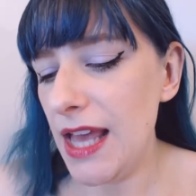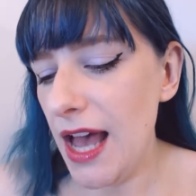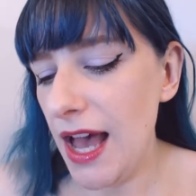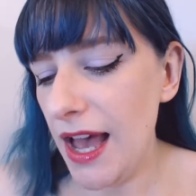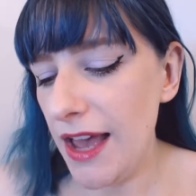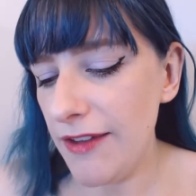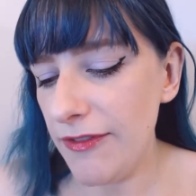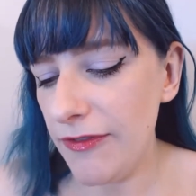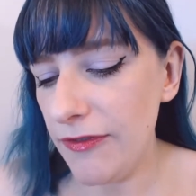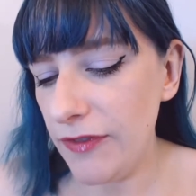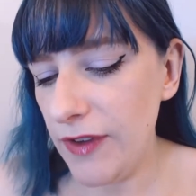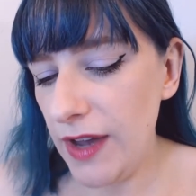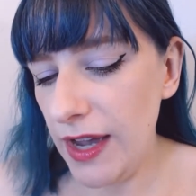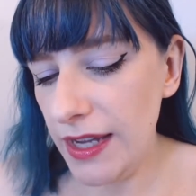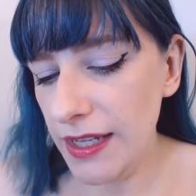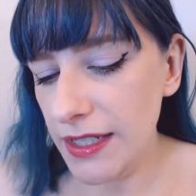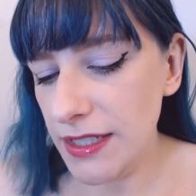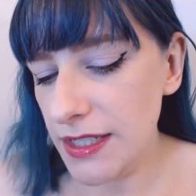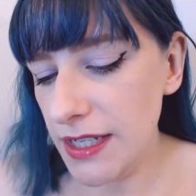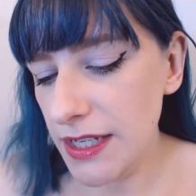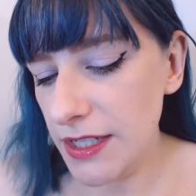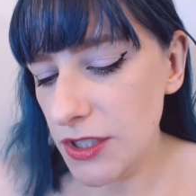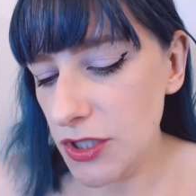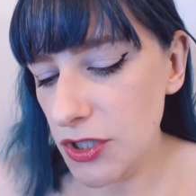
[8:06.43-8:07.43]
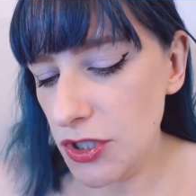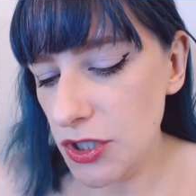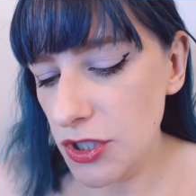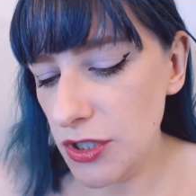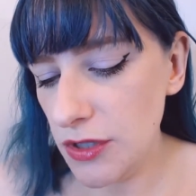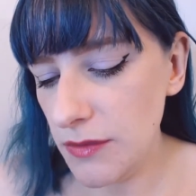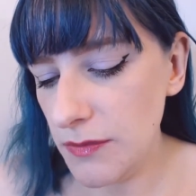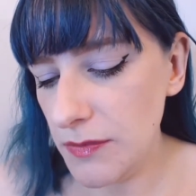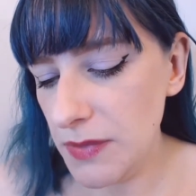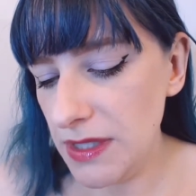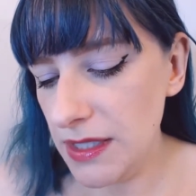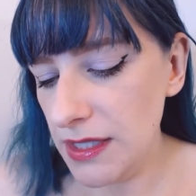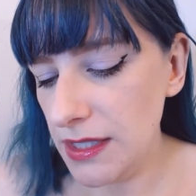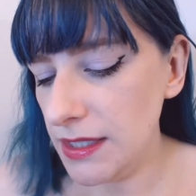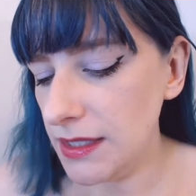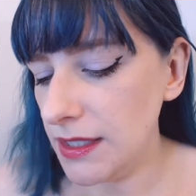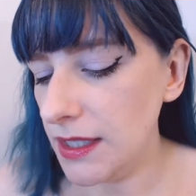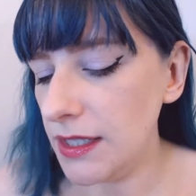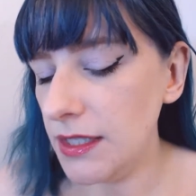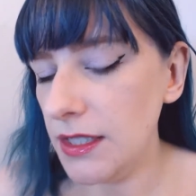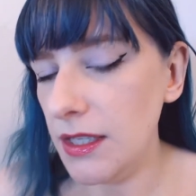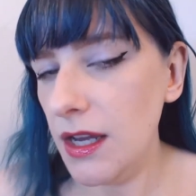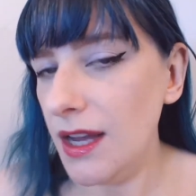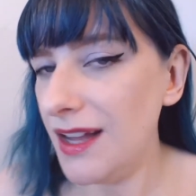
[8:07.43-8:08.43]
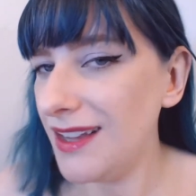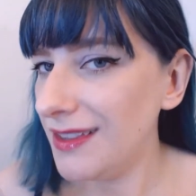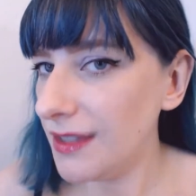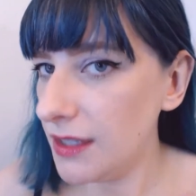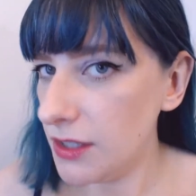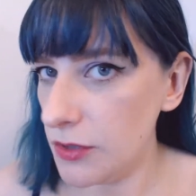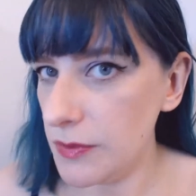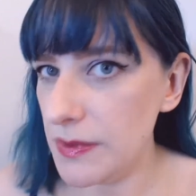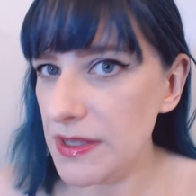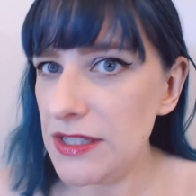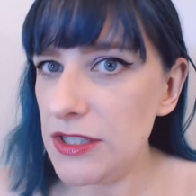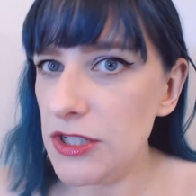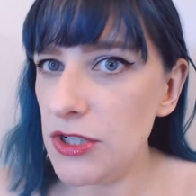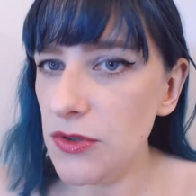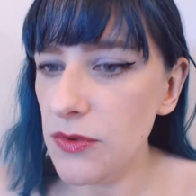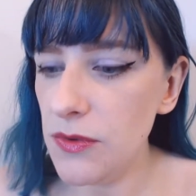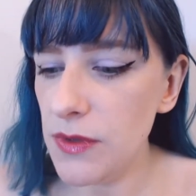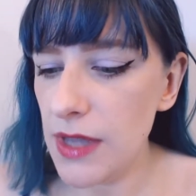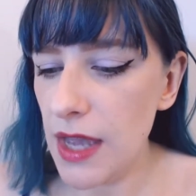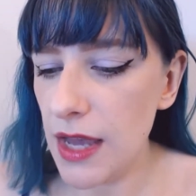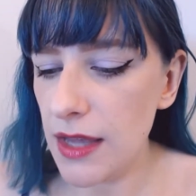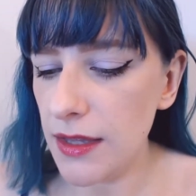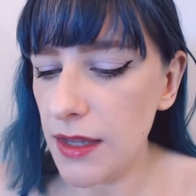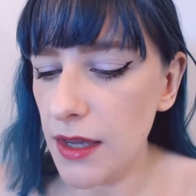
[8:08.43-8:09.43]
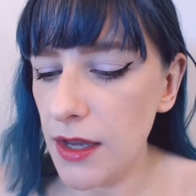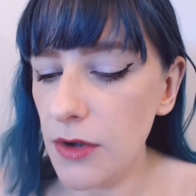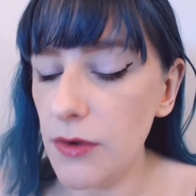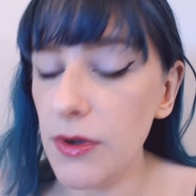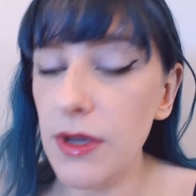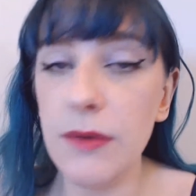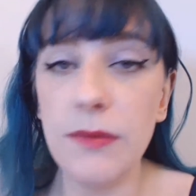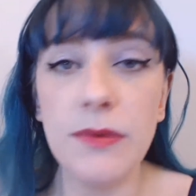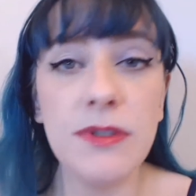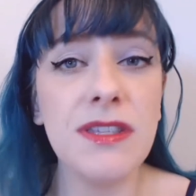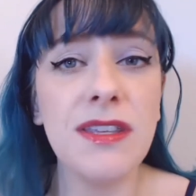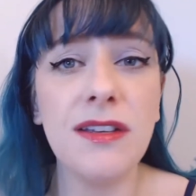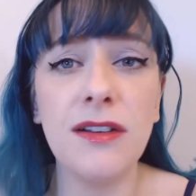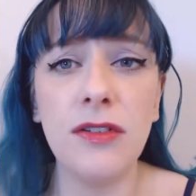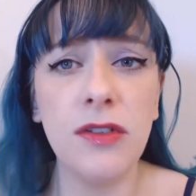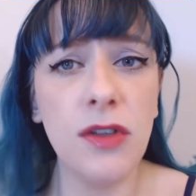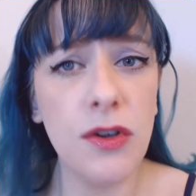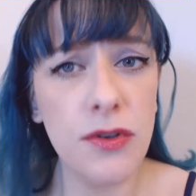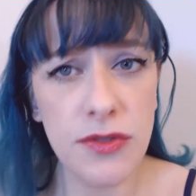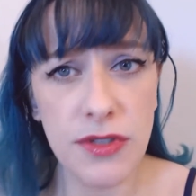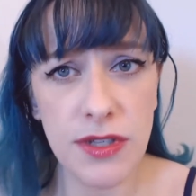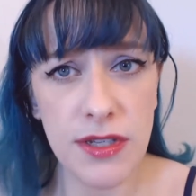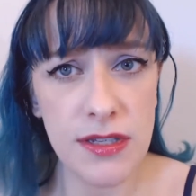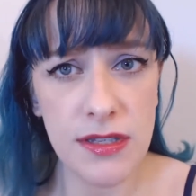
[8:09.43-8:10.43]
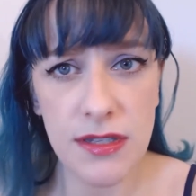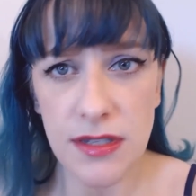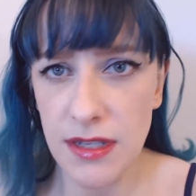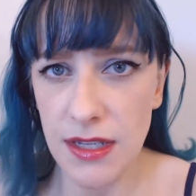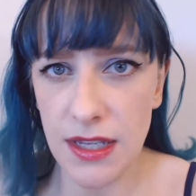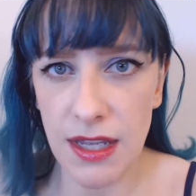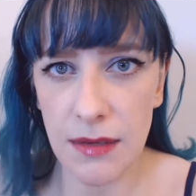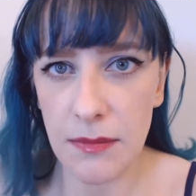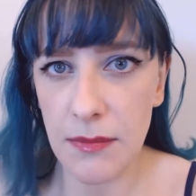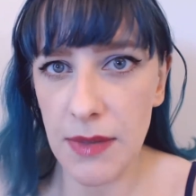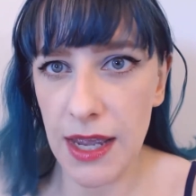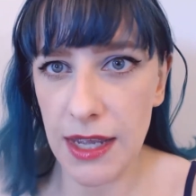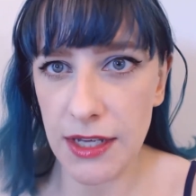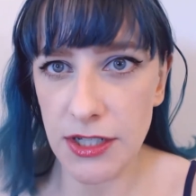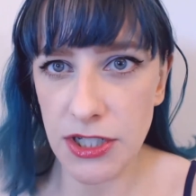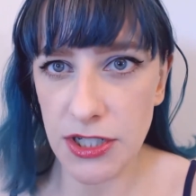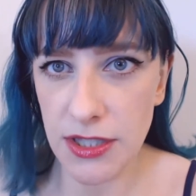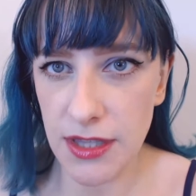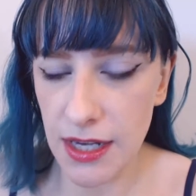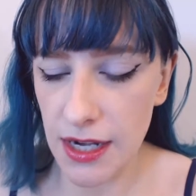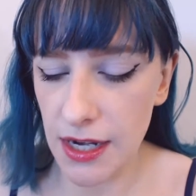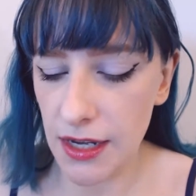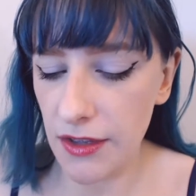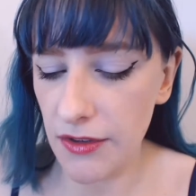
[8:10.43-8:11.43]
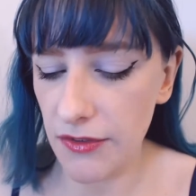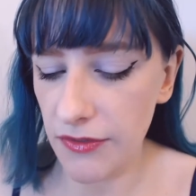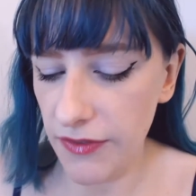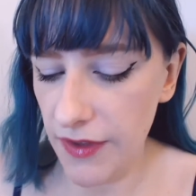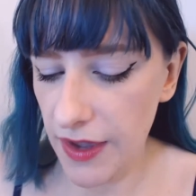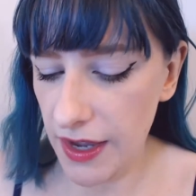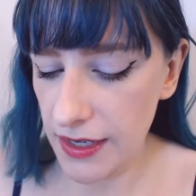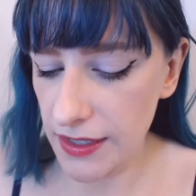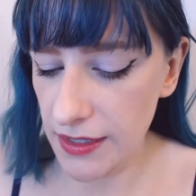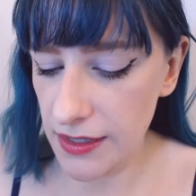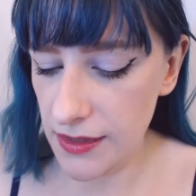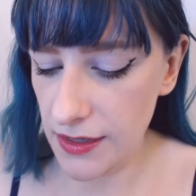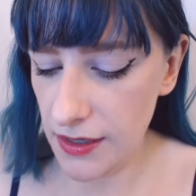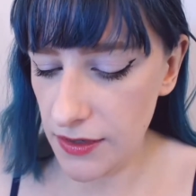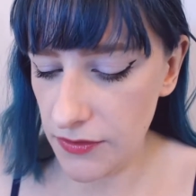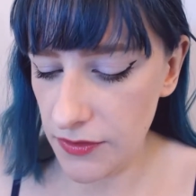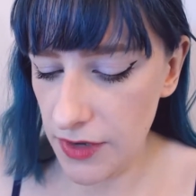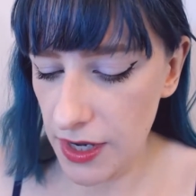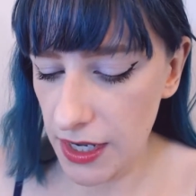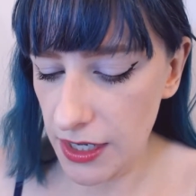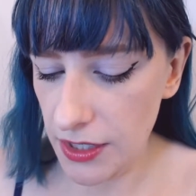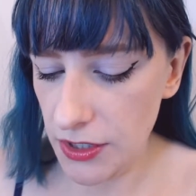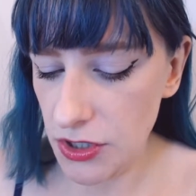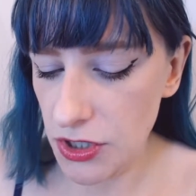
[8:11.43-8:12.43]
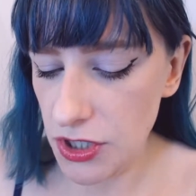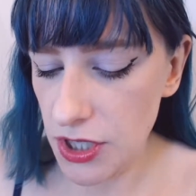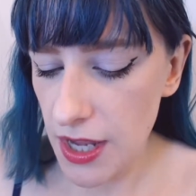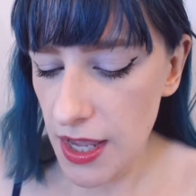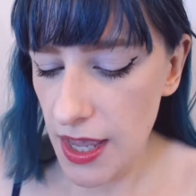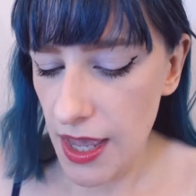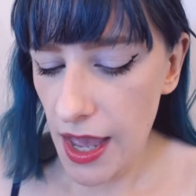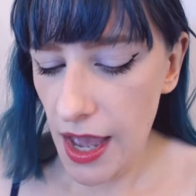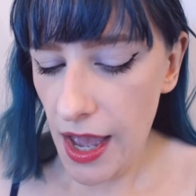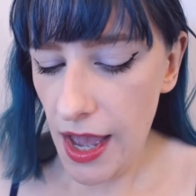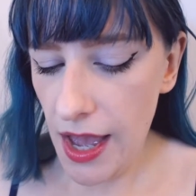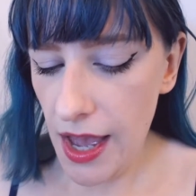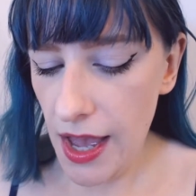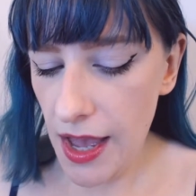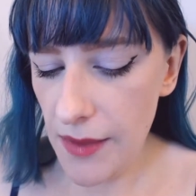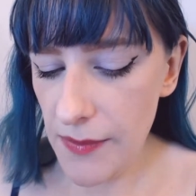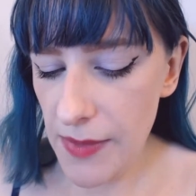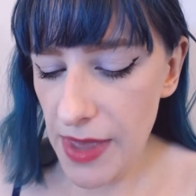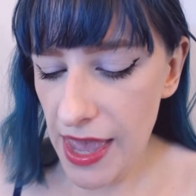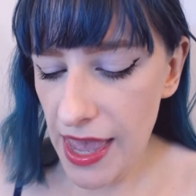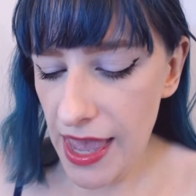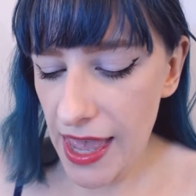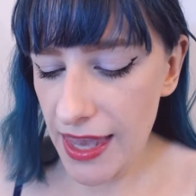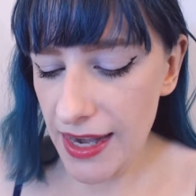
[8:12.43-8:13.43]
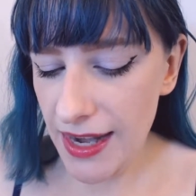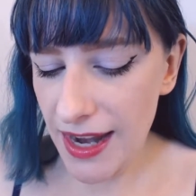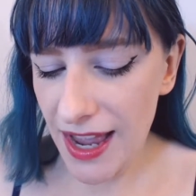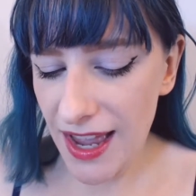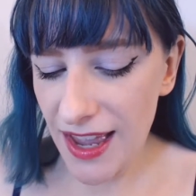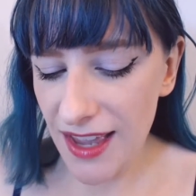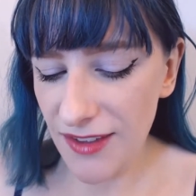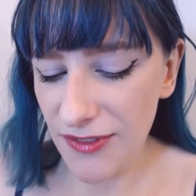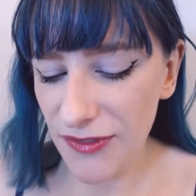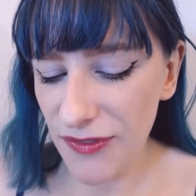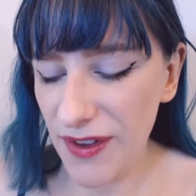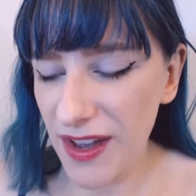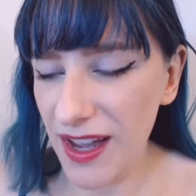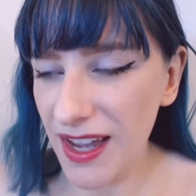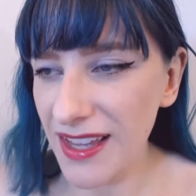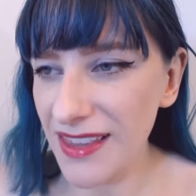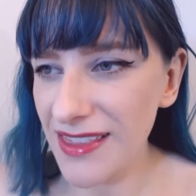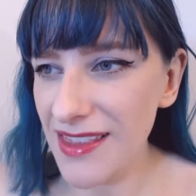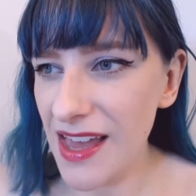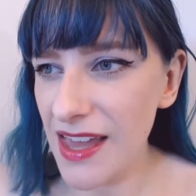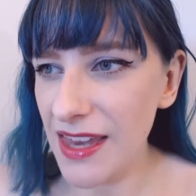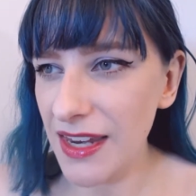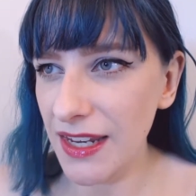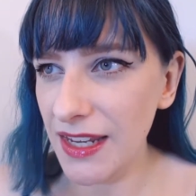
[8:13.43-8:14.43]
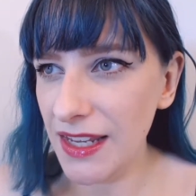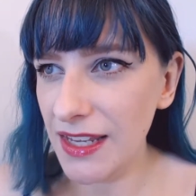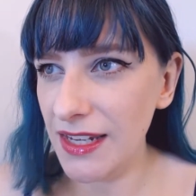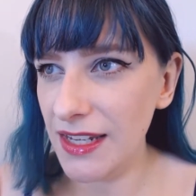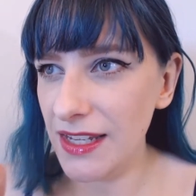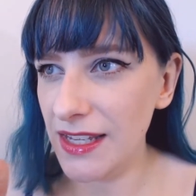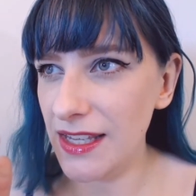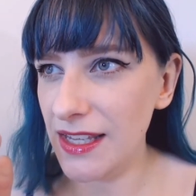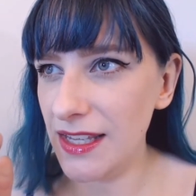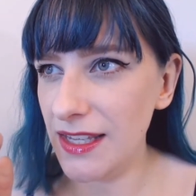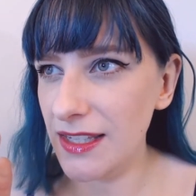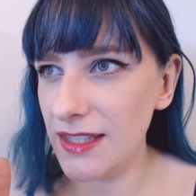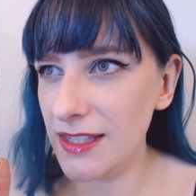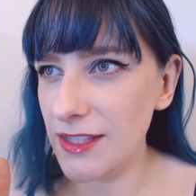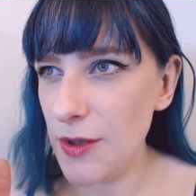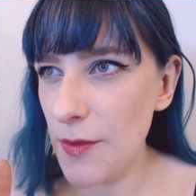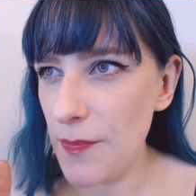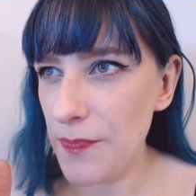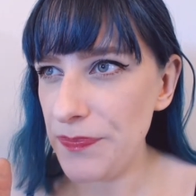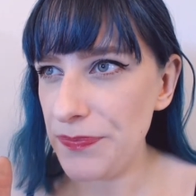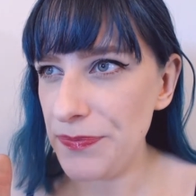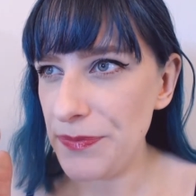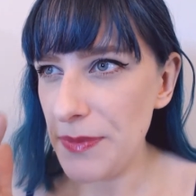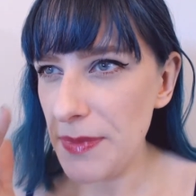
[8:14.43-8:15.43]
I find it to be a little bit too yellow. It was the closest skin match that I could find in their range. Um, and I find that it is